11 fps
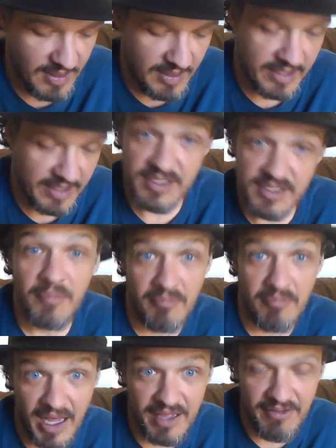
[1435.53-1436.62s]
Next up,
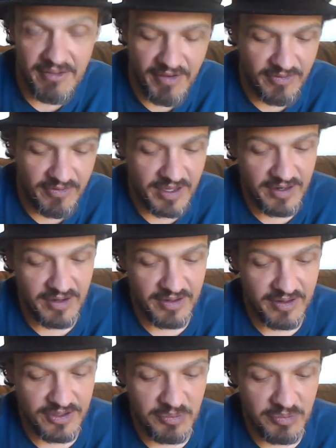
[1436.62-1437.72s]
my favorite
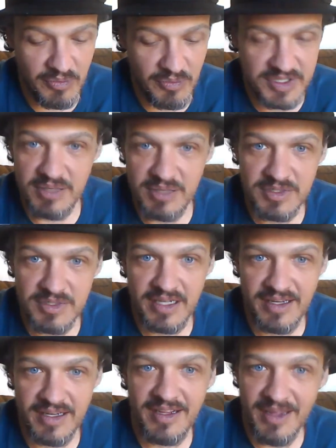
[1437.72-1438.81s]
character, but what seems like
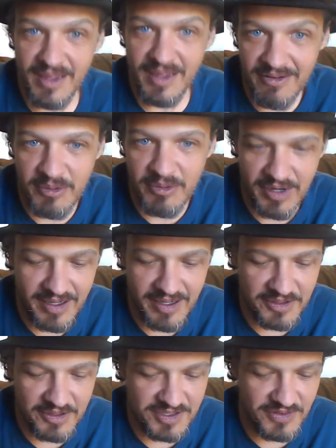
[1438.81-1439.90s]
not everybody
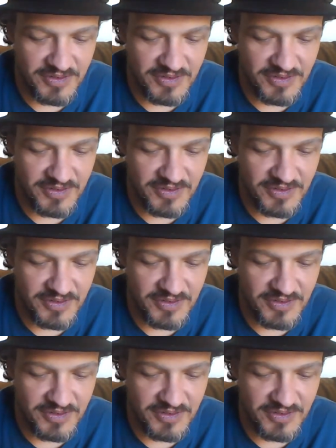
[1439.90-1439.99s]
else's